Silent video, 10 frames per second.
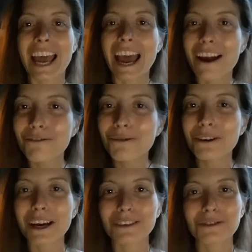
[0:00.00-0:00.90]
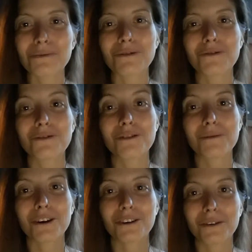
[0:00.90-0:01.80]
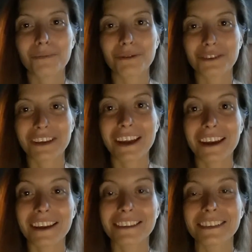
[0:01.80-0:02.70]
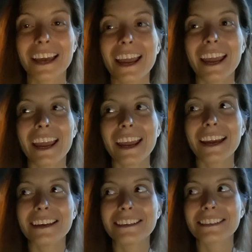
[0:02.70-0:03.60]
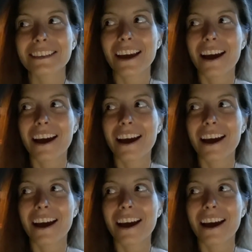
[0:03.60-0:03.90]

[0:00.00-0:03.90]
everyone has to perform 100%, and